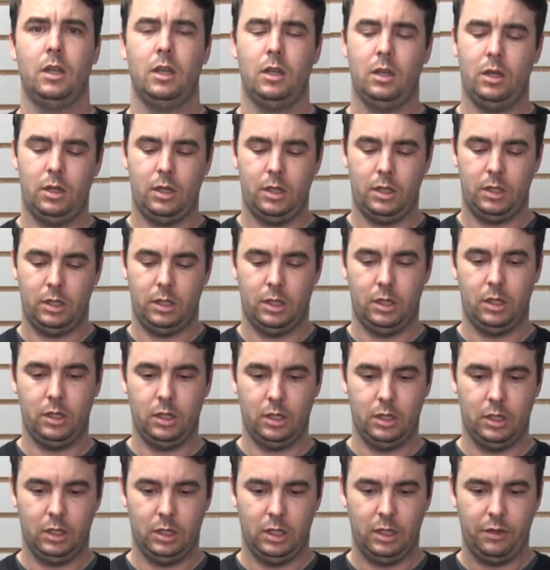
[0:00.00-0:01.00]
On
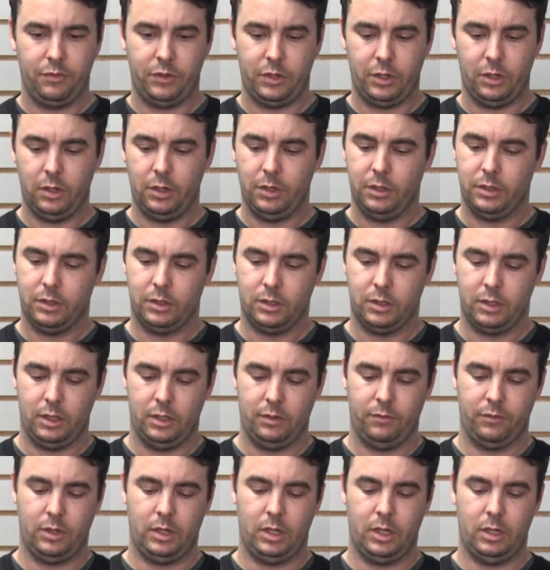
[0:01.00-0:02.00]
the left here you can see
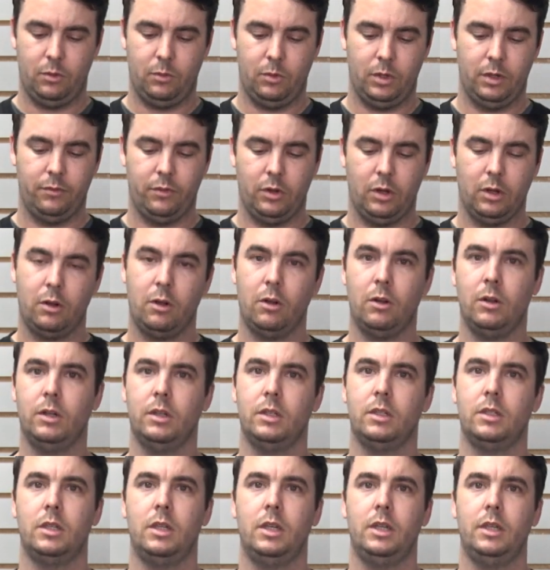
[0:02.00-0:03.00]
I've got one of our current
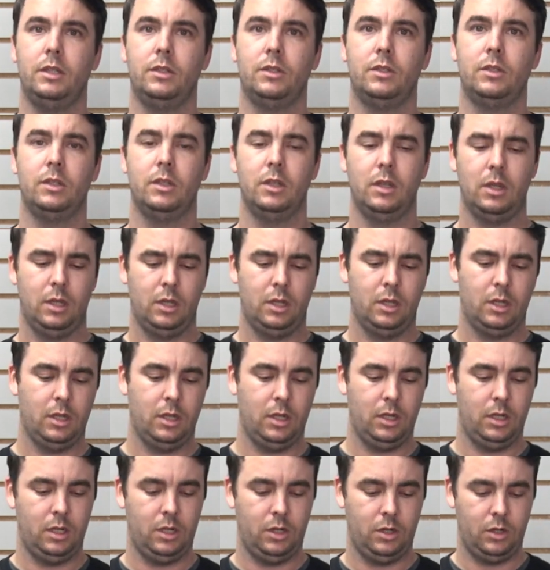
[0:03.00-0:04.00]
designs,
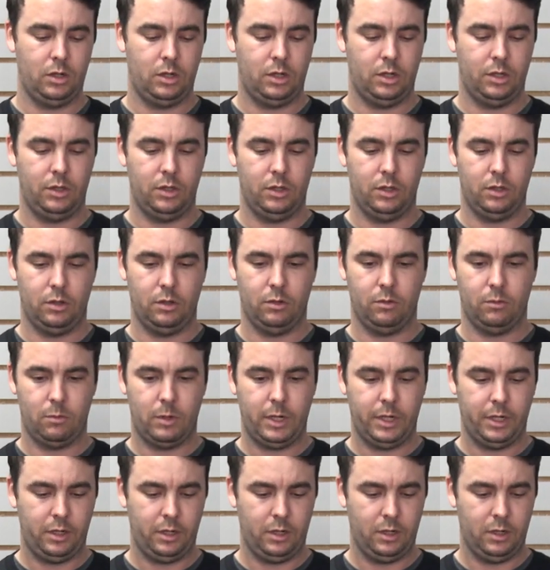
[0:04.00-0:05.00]
and on the
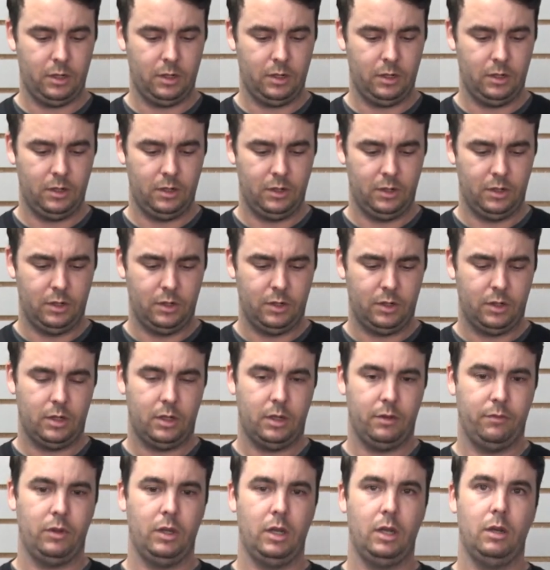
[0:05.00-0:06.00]
right here
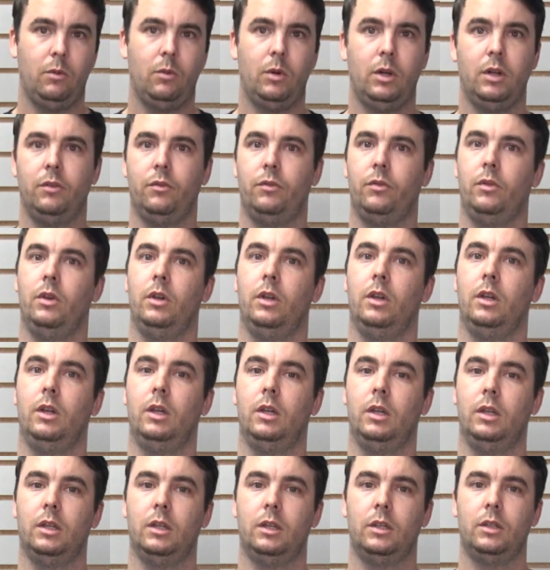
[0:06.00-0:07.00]
I've got one of
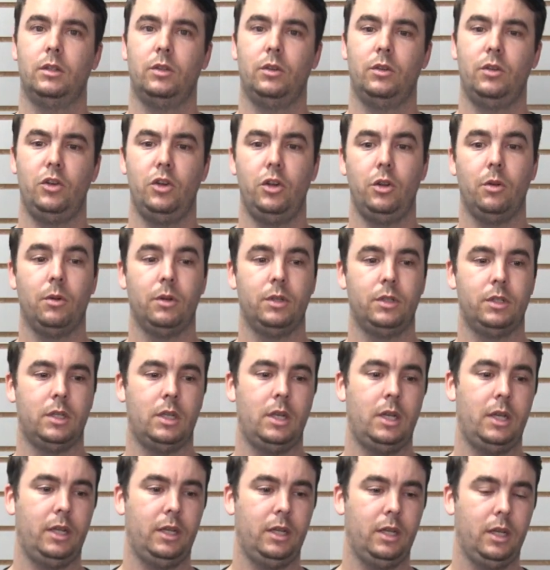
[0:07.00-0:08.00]
the newer
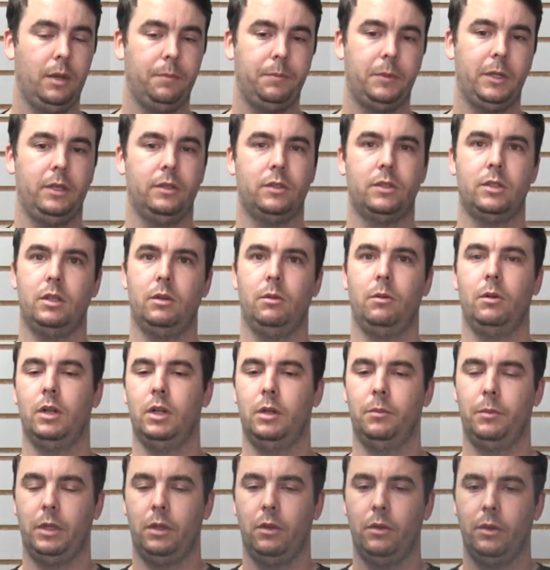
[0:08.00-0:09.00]
design updates that we're
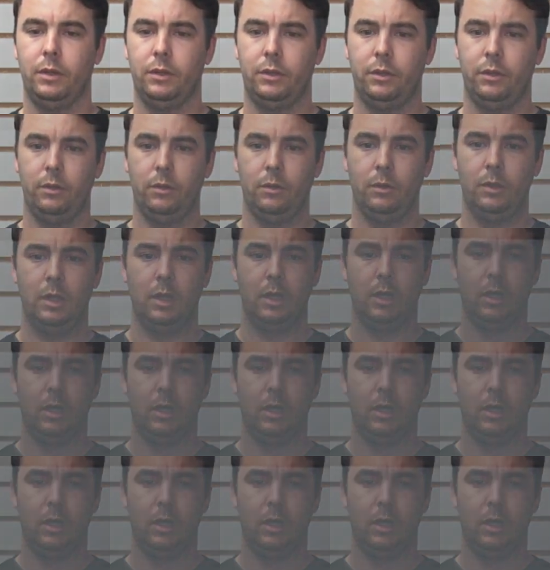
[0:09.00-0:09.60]
going to be going to.